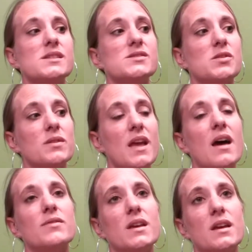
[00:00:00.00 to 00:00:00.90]
And so the
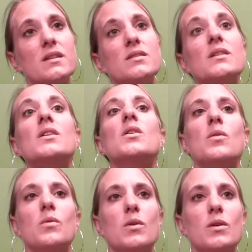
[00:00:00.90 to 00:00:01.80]
advocate
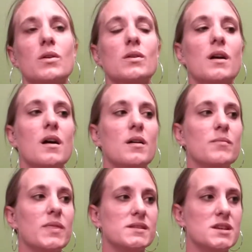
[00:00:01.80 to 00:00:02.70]
or
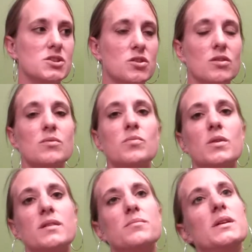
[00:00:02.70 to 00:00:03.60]
the teacher
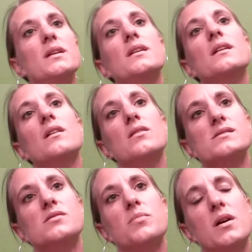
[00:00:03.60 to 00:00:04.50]
would be
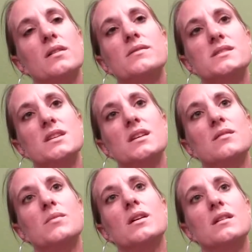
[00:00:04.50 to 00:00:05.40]
also part of the
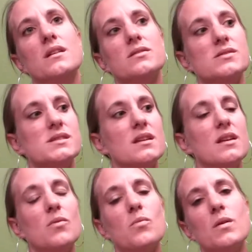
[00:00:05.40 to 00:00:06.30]
team at
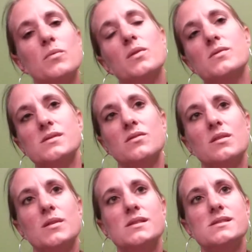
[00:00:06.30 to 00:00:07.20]
understanding what were those
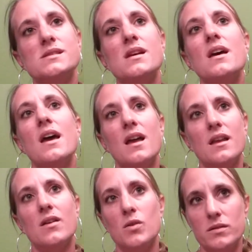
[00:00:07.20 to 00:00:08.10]
agreements
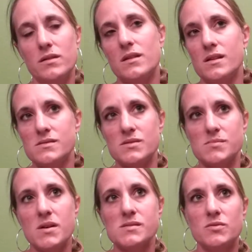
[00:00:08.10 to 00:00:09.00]
and holding the kids
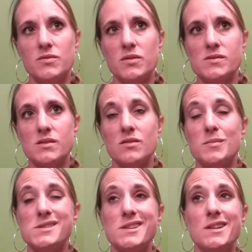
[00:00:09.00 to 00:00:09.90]
responsible for those
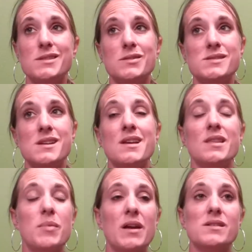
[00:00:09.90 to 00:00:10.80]
agreements. And then
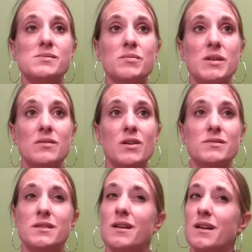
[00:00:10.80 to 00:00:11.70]
the parents would be
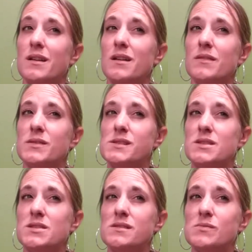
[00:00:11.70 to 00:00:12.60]
involved in that kind of
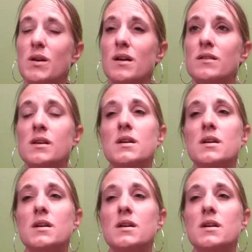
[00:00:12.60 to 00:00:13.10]
conversation as well.